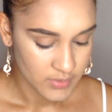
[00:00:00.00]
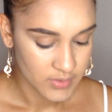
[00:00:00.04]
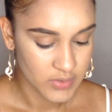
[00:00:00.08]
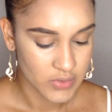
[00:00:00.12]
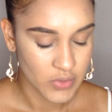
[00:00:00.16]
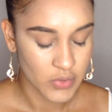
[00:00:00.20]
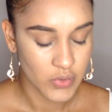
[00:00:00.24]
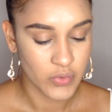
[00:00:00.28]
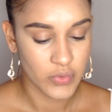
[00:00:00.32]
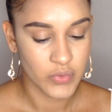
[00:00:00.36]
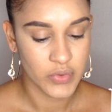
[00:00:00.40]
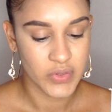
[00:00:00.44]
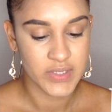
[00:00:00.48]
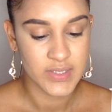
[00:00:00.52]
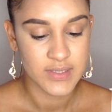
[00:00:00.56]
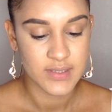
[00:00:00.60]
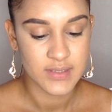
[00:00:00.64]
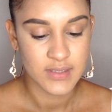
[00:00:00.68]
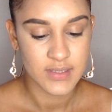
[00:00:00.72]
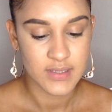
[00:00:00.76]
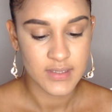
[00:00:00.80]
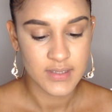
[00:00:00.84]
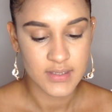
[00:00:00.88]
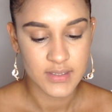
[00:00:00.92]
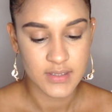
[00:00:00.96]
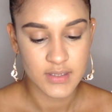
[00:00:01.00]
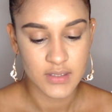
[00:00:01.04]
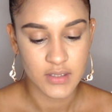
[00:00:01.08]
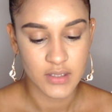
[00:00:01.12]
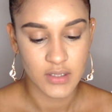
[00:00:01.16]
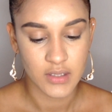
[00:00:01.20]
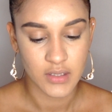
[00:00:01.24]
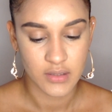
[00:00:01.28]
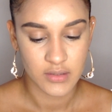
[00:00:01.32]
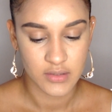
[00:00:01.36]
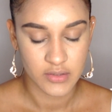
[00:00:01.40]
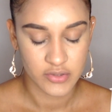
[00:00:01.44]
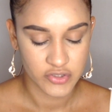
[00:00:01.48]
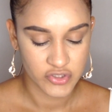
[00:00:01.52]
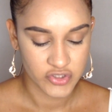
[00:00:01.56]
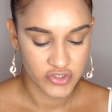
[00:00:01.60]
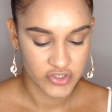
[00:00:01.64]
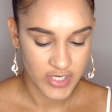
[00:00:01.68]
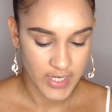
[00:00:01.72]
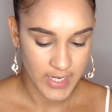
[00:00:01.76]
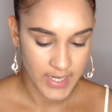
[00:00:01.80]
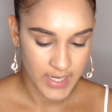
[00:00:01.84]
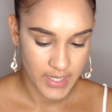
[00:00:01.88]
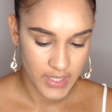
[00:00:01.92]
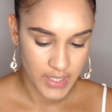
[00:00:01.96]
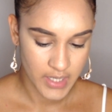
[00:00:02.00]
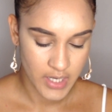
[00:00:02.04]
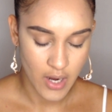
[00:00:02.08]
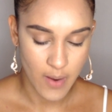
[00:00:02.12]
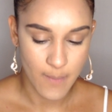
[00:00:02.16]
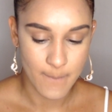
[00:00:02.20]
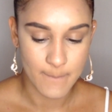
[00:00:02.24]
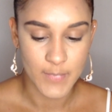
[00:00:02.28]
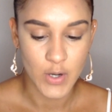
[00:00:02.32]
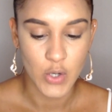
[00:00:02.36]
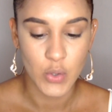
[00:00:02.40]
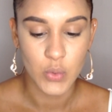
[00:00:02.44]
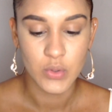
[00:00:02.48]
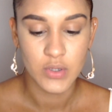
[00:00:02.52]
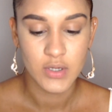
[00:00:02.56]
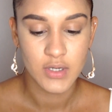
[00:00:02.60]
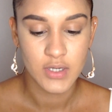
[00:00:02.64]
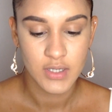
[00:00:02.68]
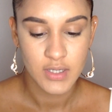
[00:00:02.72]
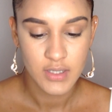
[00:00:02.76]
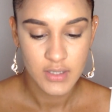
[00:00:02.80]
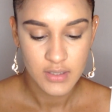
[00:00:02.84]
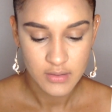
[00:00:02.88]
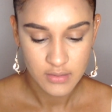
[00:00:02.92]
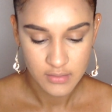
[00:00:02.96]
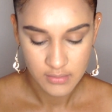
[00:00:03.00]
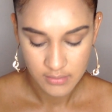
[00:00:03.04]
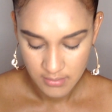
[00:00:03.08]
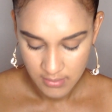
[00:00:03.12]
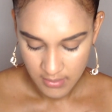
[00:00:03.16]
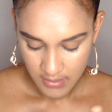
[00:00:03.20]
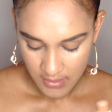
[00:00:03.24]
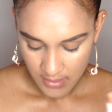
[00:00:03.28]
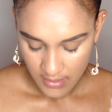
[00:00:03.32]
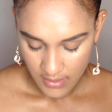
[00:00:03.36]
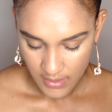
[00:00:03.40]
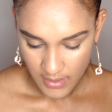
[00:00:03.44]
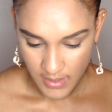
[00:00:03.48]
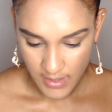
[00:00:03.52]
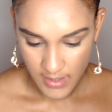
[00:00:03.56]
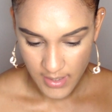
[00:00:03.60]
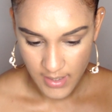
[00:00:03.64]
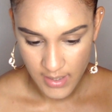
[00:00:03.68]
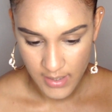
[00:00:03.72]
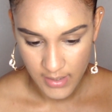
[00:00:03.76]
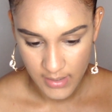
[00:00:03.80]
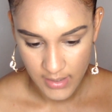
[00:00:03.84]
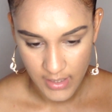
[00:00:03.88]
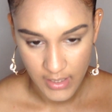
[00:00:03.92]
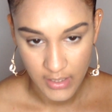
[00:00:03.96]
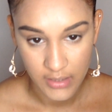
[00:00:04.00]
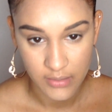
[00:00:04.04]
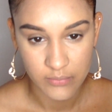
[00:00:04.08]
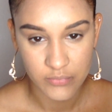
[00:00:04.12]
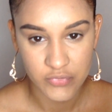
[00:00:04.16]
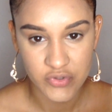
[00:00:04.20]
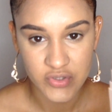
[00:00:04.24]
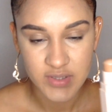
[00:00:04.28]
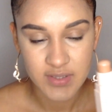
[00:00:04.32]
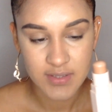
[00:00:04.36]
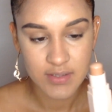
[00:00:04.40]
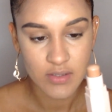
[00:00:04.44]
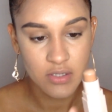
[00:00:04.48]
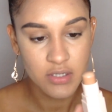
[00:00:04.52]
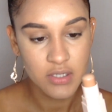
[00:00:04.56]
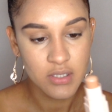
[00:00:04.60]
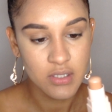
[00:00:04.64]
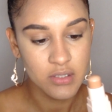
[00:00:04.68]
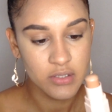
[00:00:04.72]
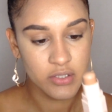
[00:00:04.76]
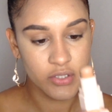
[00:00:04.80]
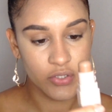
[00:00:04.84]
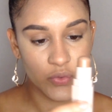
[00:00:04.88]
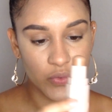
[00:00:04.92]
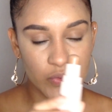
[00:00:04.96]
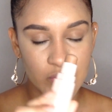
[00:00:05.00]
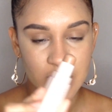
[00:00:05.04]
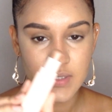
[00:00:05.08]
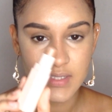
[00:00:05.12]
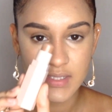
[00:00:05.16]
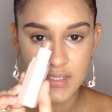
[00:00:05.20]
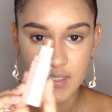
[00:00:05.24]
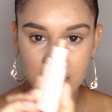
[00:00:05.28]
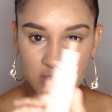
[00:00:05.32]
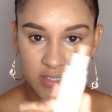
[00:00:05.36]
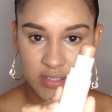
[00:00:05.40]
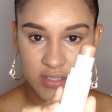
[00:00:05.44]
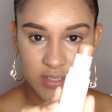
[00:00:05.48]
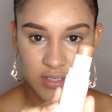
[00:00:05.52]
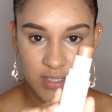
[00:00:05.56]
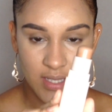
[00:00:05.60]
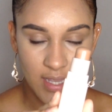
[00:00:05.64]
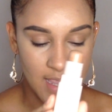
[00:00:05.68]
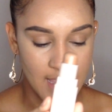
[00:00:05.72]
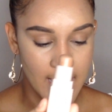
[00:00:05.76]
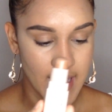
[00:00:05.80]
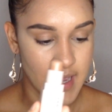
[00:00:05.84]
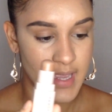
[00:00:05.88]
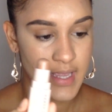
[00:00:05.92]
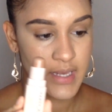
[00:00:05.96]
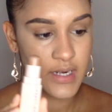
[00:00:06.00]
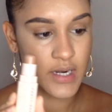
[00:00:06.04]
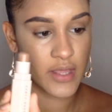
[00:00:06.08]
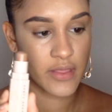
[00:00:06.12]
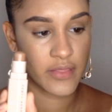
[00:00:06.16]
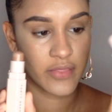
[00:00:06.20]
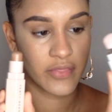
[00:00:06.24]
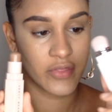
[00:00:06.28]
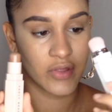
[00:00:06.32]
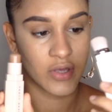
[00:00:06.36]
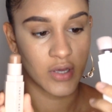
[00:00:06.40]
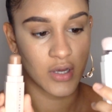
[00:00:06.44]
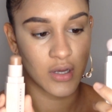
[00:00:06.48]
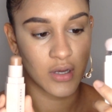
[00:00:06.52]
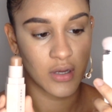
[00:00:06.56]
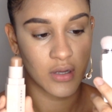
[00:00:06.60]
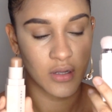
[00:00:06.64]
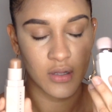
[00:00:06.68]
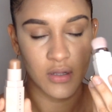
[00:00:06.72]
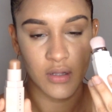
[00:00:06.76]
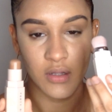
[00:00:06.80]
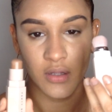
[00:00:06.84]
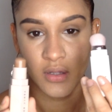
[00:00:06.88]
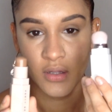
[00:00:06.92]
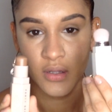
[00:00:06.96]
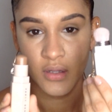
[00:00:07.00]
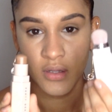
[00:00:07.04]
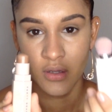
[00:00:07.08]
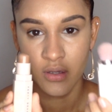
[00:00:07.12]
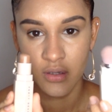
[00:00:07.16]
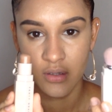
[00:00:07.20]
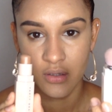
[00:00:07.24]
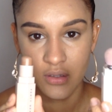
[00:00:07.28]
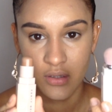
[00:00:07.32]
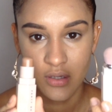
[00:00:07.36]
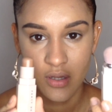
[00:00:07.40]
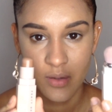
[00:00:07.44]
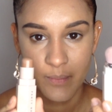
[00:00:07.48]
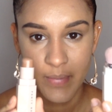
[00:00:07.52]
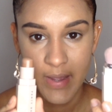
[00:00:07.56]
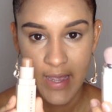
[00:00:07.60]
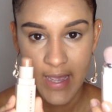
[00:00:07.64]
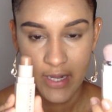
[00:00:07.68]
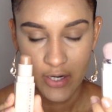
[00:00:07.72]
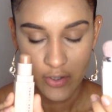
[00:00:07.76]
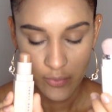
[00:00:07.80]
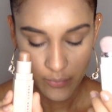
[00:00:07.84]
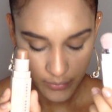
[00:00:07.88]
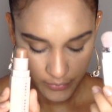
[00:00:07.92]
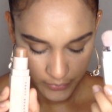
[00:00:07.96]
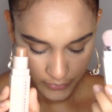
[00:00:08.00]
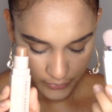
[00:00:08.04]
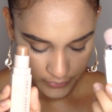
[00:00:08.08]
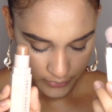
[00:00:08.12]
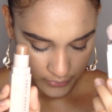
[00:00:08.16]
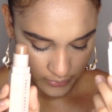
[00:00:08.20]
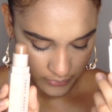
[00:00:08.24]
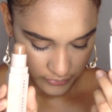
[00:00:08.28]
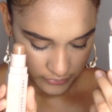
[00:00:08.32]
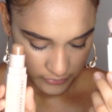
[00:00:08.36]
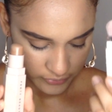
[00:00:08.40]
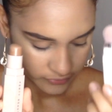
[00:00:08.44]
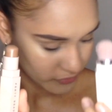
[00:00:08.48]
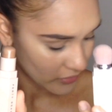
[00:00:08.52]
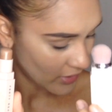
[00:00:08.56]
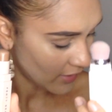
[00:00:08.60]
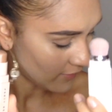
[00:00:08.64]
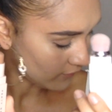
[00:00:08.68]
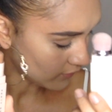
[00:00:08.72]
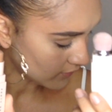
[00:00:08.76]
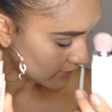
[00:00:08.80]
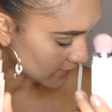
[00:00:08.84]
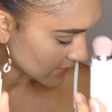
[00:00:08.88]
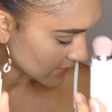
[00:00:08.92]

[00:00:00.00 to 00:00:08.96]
So this is the shade Mocha, and I'm just gonna use this and the compatible travel